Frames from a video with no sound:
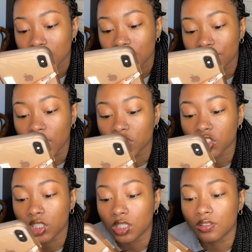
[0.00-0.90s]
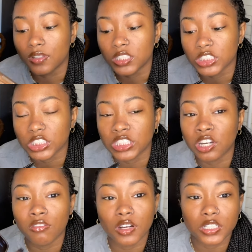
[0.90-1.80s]
Version, no version,
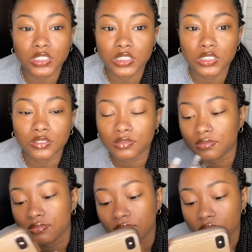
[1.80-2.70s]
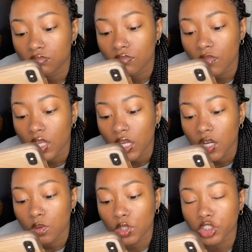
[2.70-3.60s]
no version.
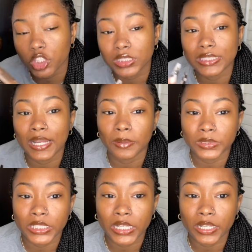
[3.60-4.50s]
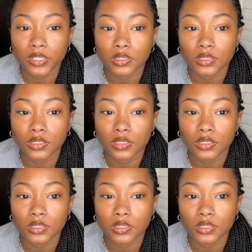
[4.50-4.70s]
What's your Snapchat?